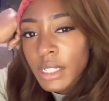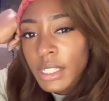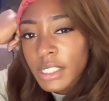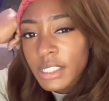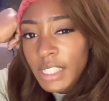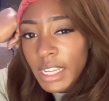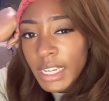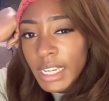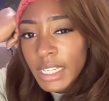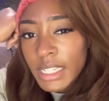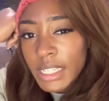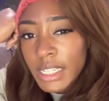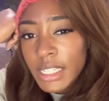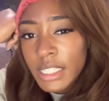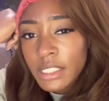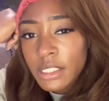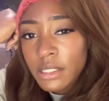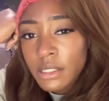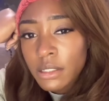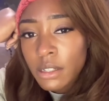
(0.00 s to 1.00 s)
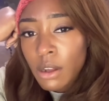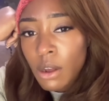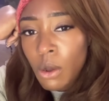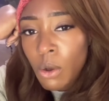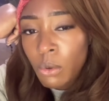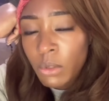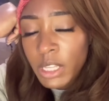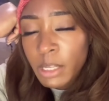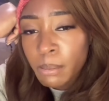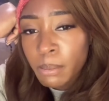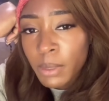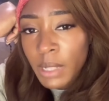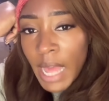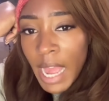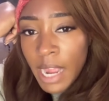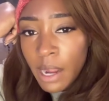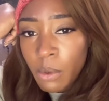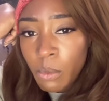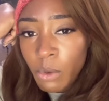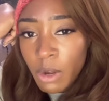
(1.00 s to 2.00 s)
The second is only
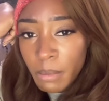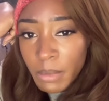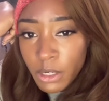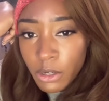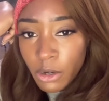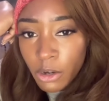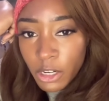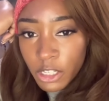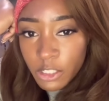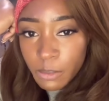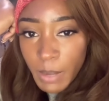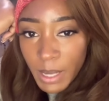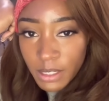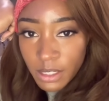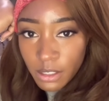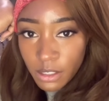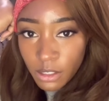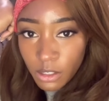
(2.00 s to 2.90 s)
black women are expected